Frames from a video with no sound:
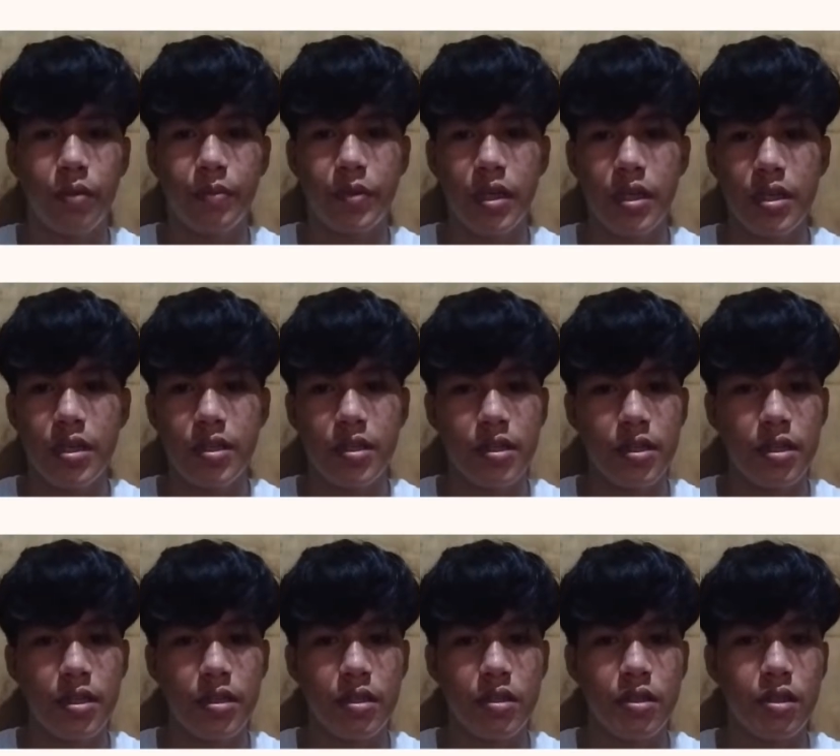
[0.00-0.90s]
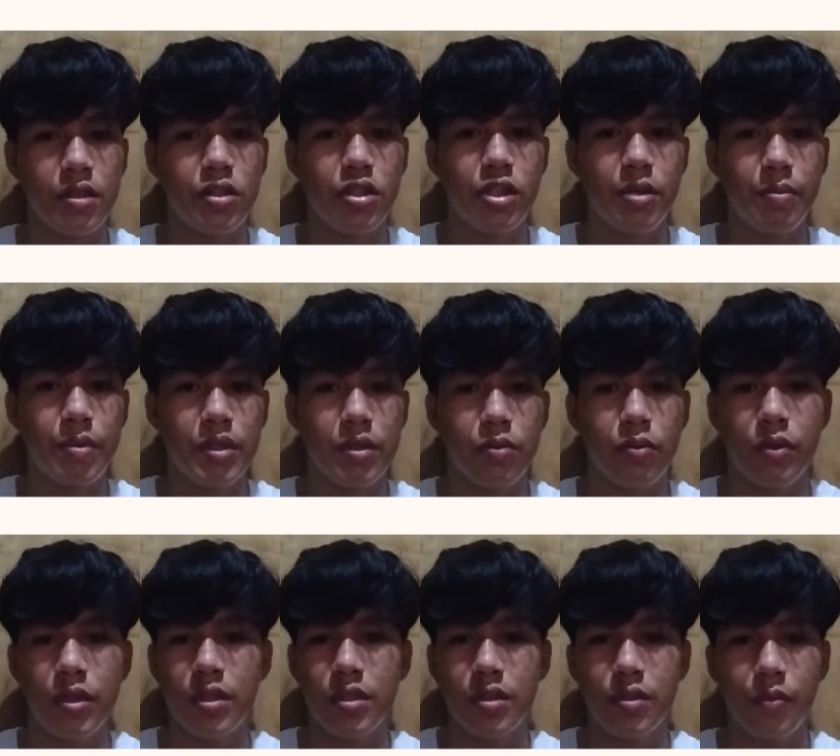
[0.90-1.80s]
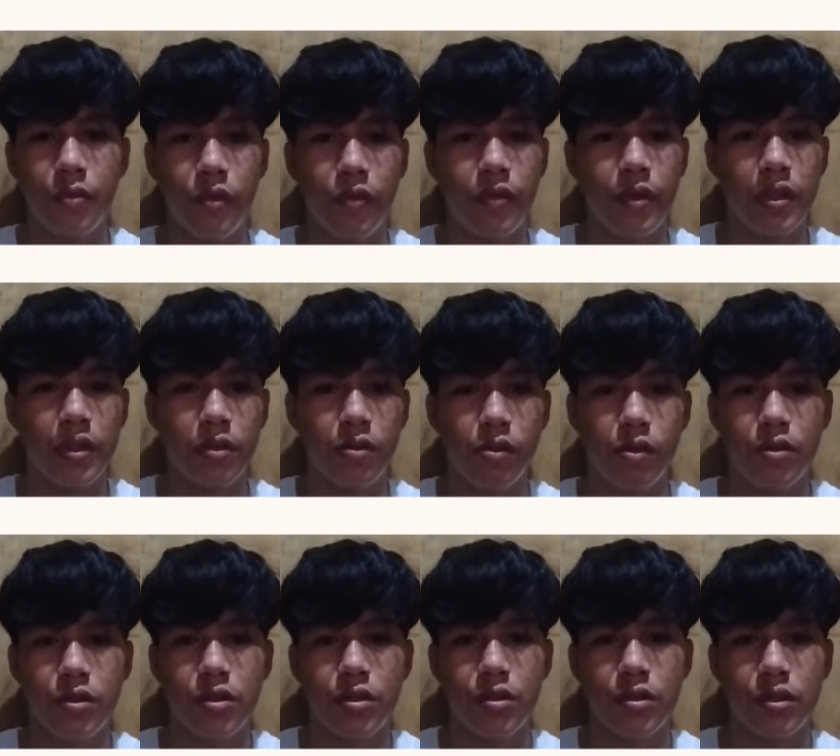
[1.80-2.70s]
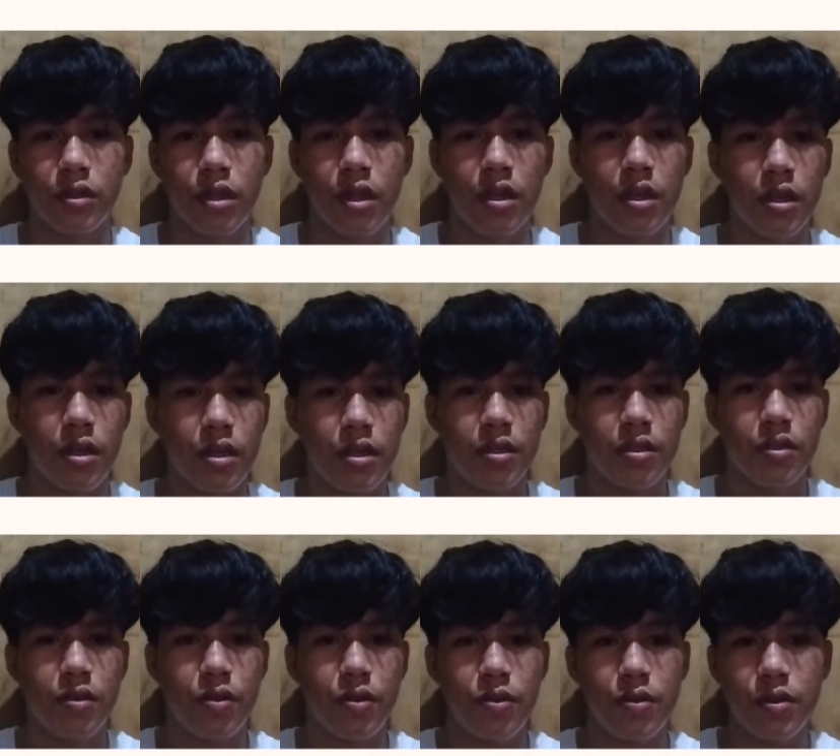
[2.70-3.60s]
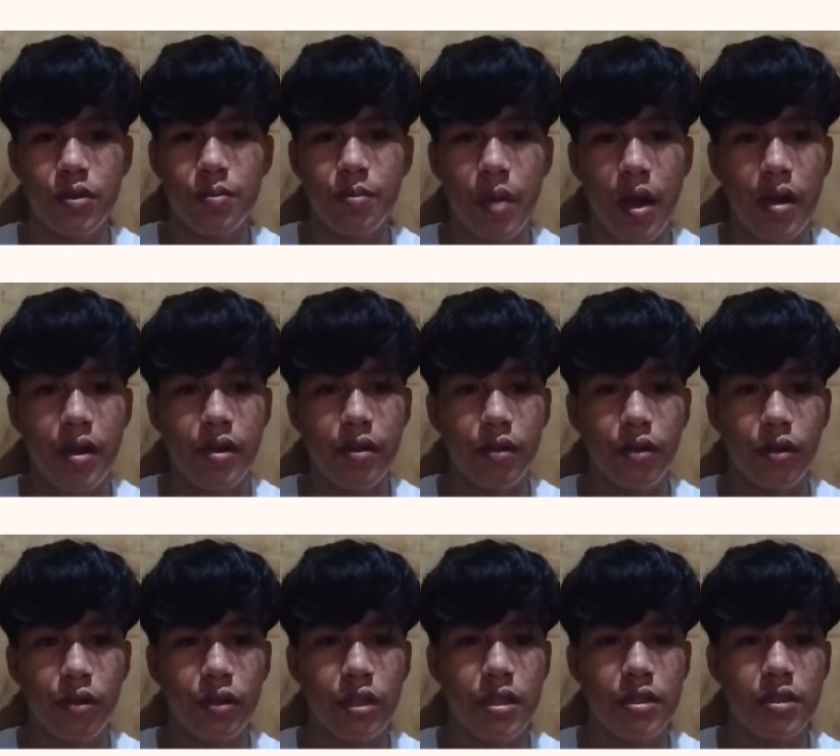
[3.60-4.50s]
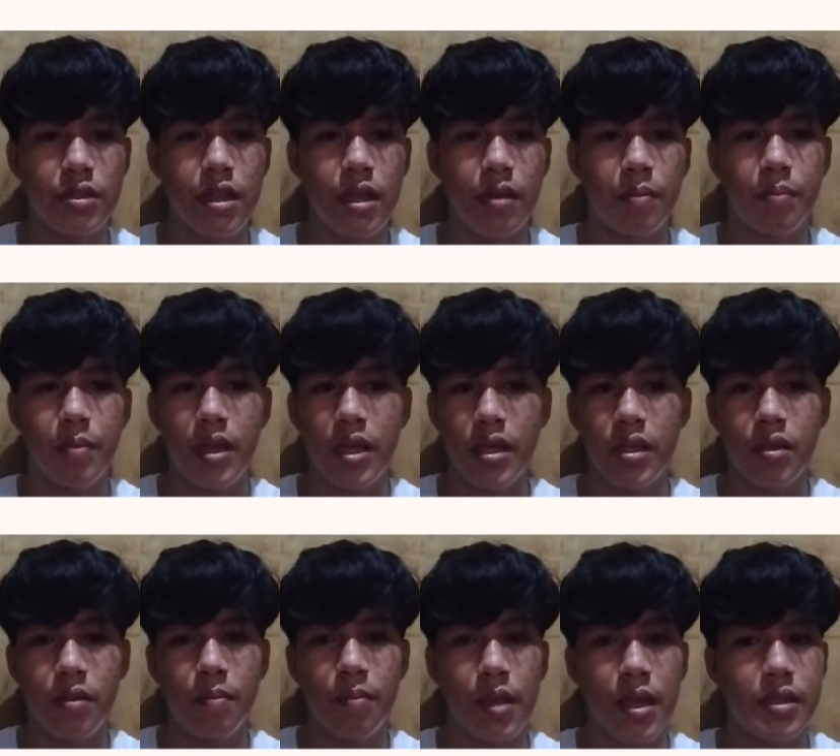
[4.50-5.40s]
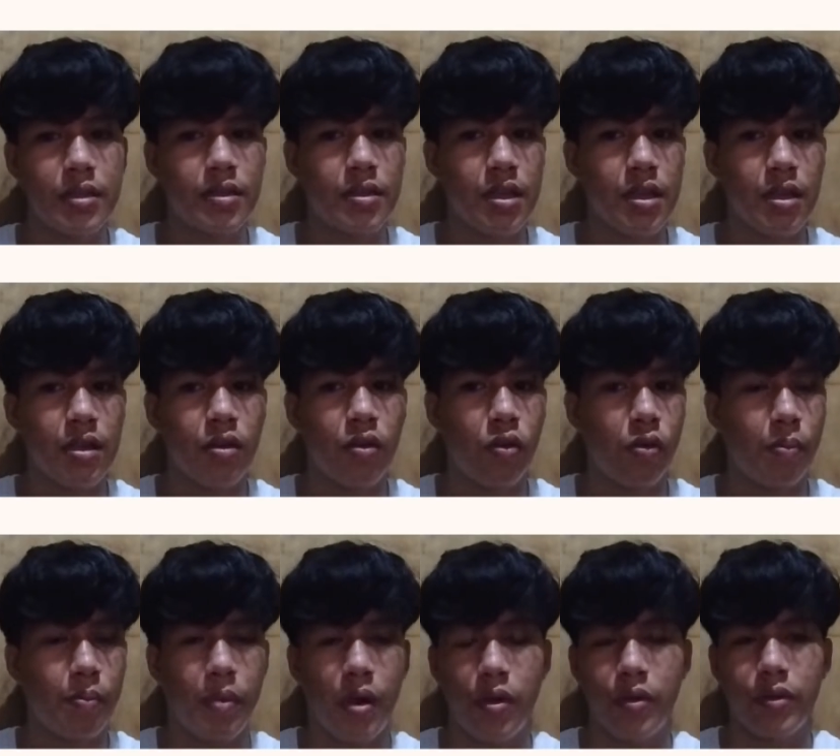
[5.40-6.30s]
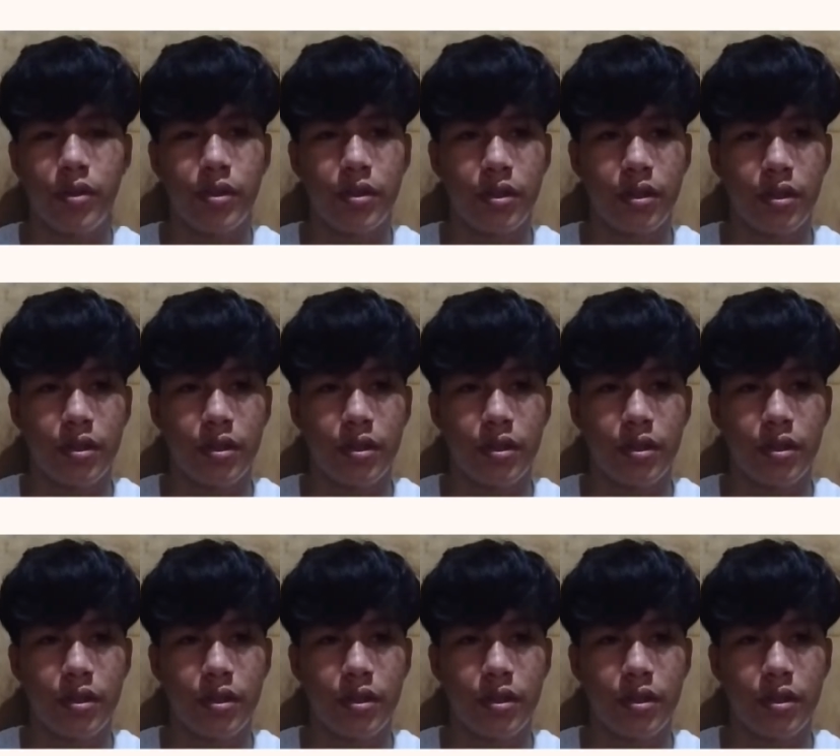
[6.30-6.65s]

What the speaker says: of the easiest and cheapest ways to prevent corrosion is to use barrier coatings like paint, plastic, or powder.